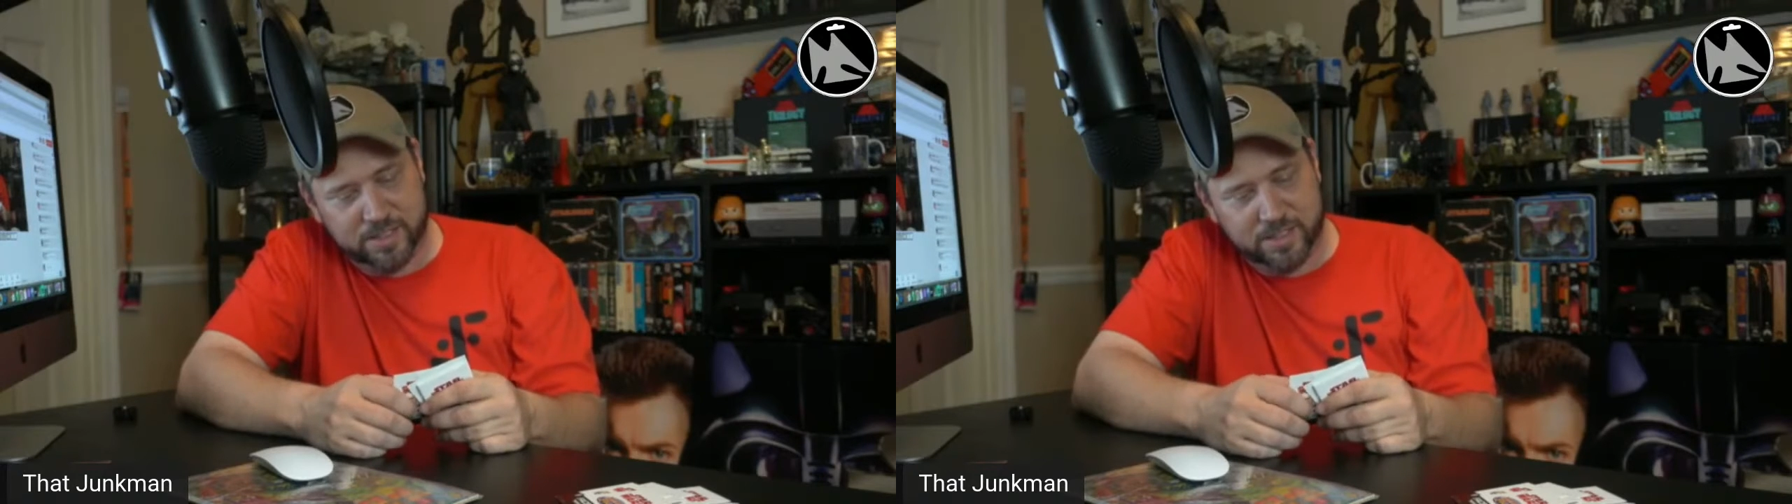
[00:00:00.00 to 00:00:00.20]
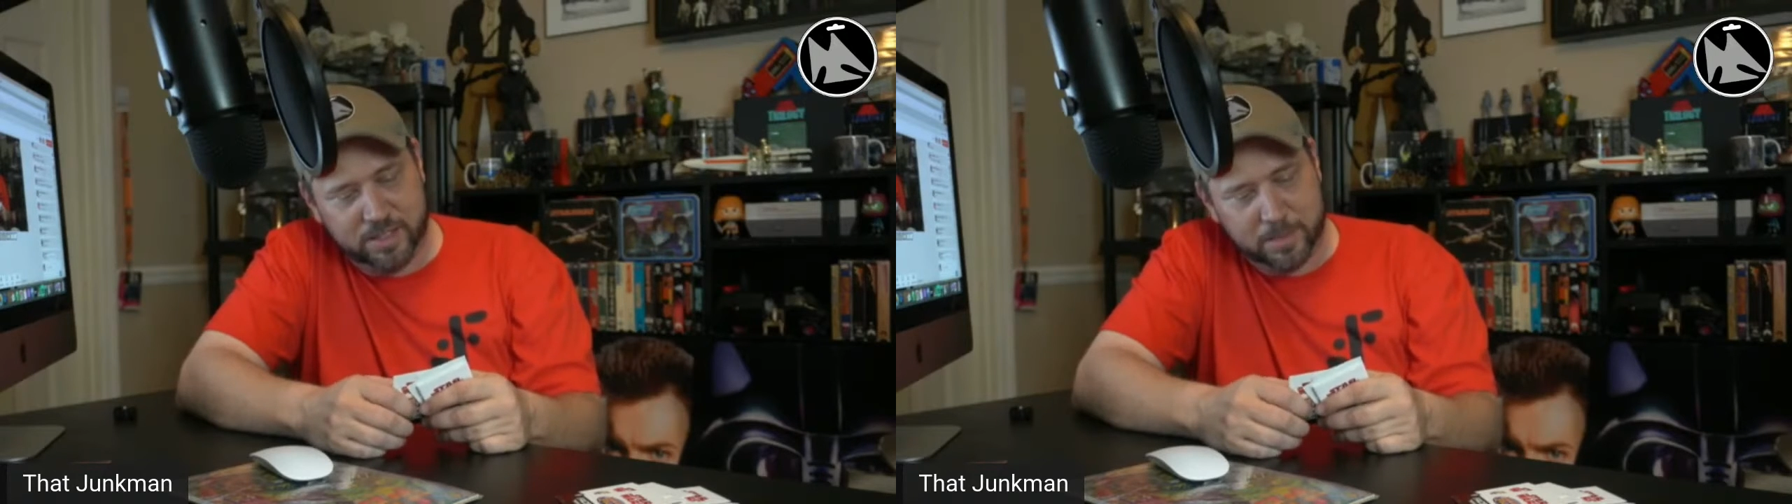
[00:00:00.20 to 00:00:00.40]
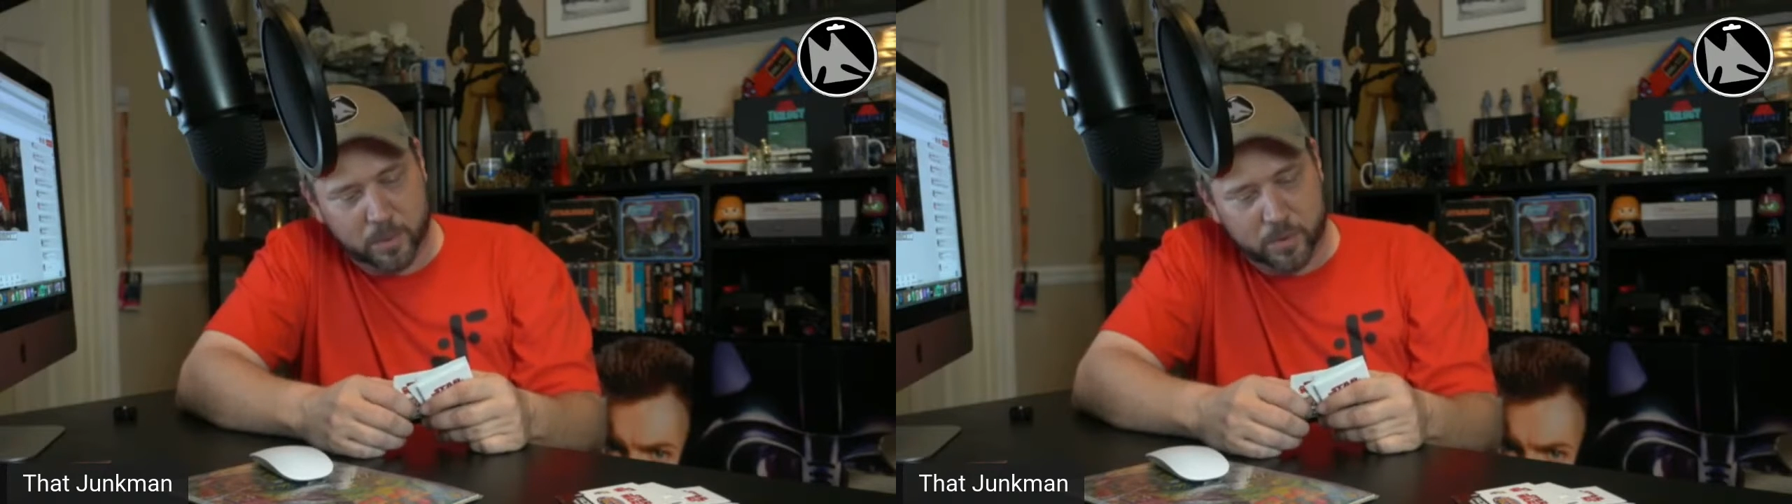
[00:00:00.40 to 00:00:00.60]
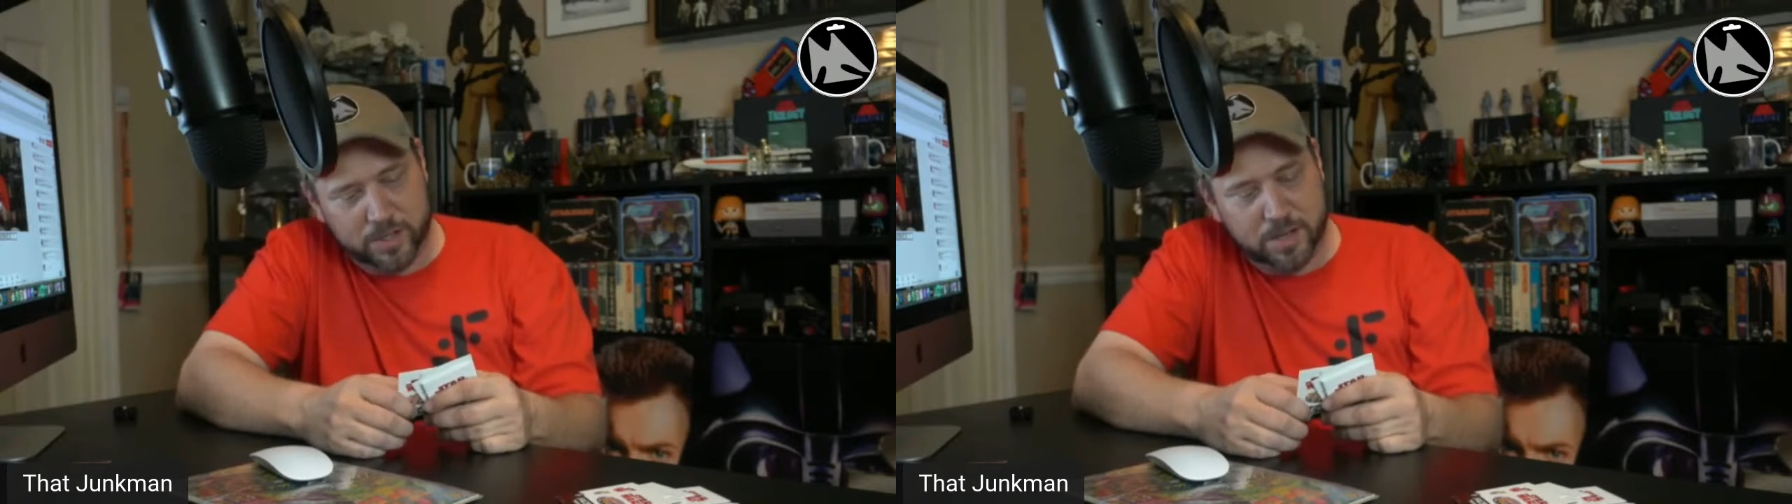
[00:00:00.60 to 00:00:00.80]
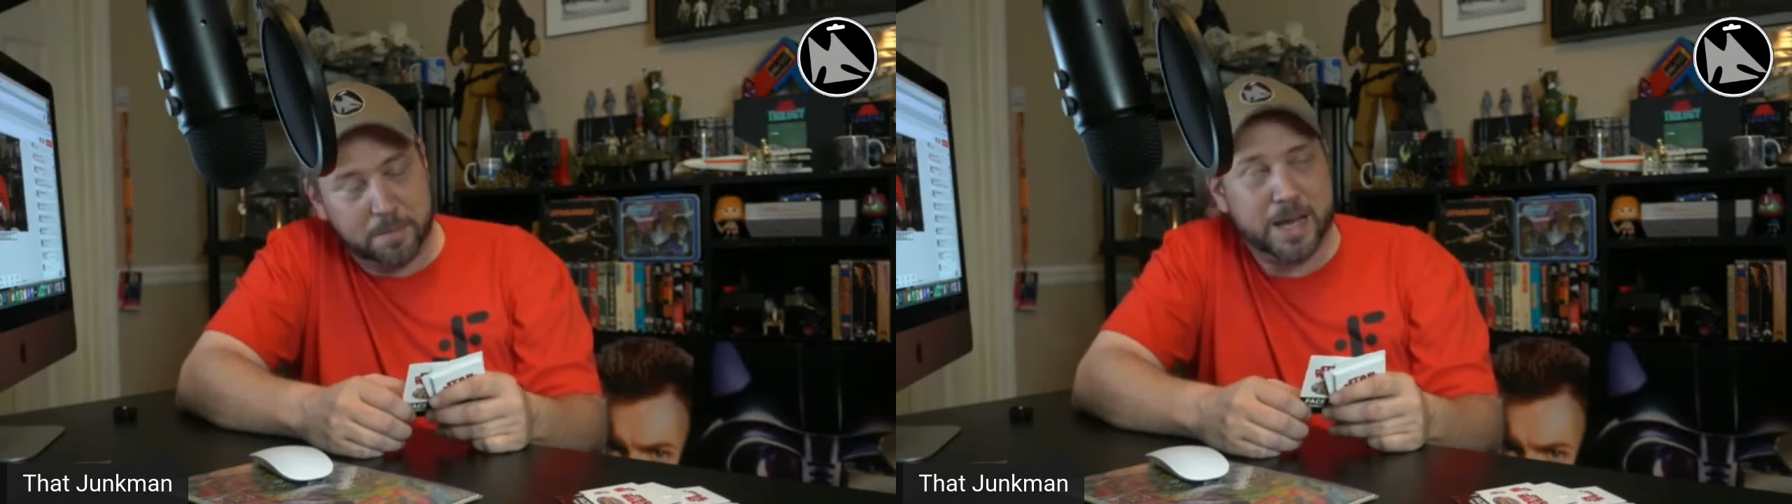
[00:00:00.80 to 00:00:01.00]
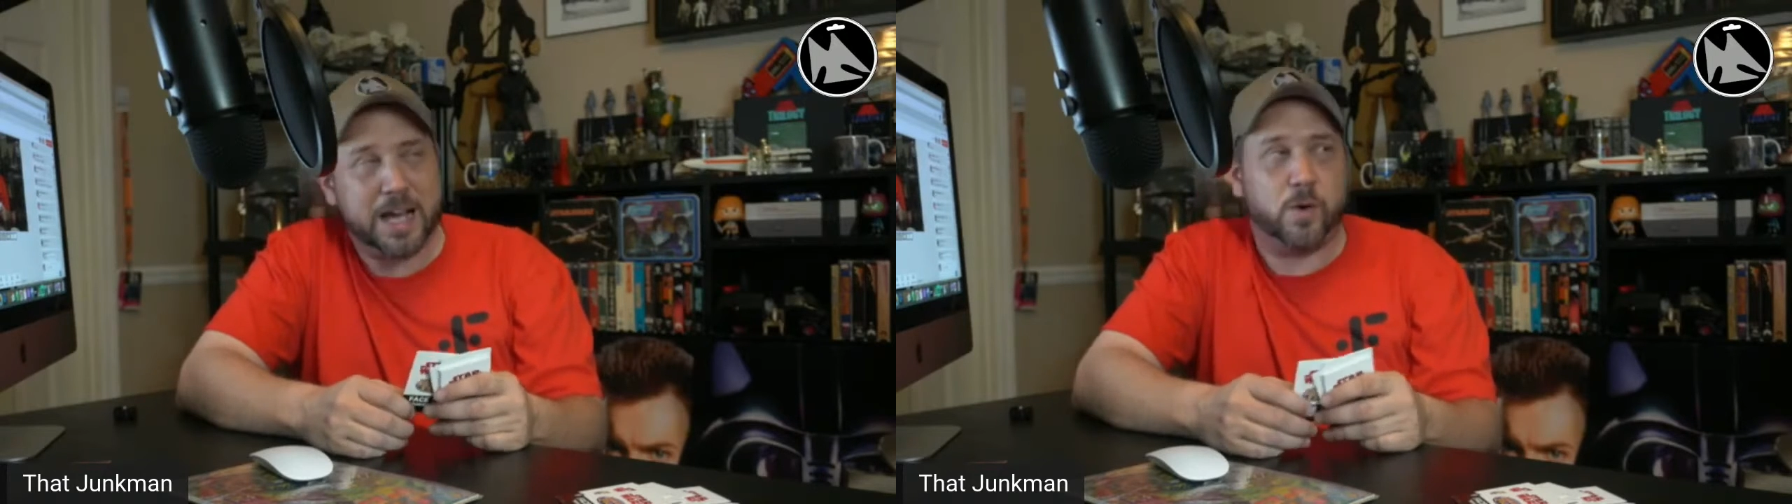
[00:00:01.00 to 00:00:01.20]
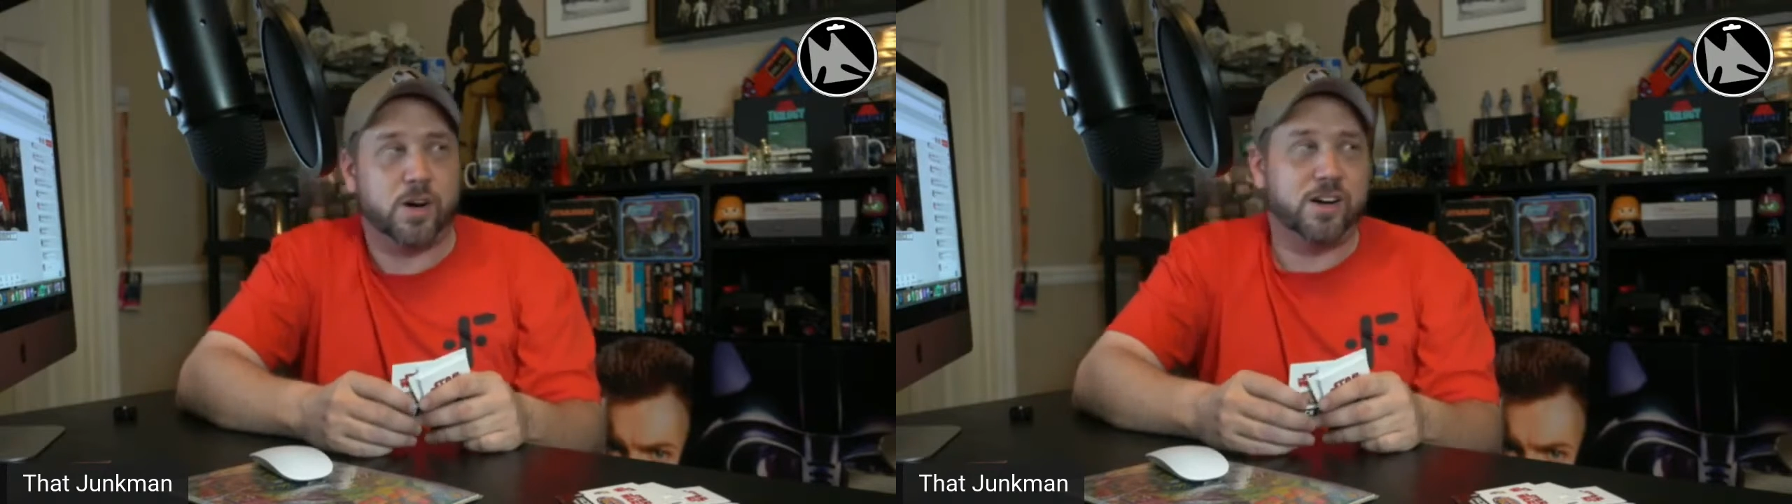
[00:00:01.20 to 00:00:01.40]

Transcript: Number one, power.